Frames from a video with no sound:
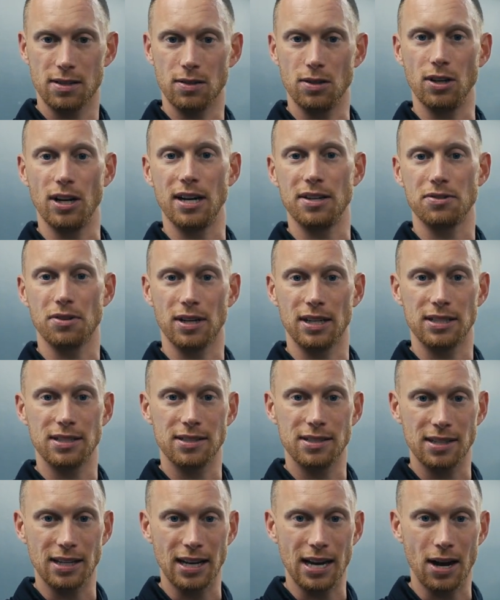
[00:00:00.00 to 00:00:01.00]
And you guys will get
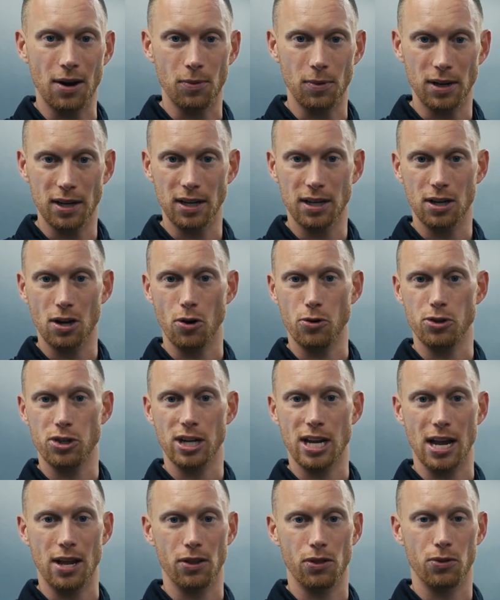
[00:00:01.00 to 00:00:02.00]
to see how we
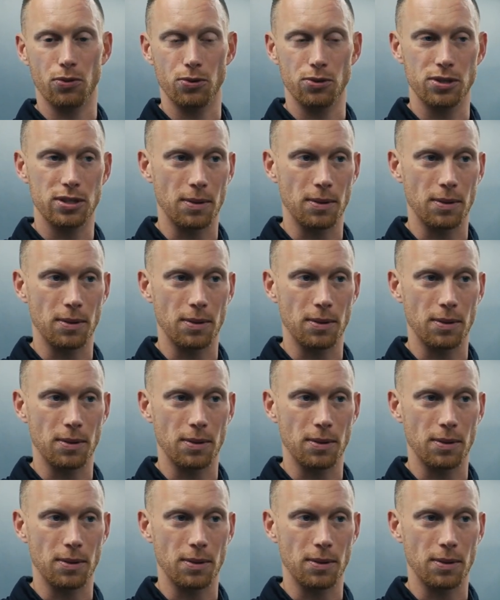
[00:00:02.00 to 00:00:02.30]
coach Ken through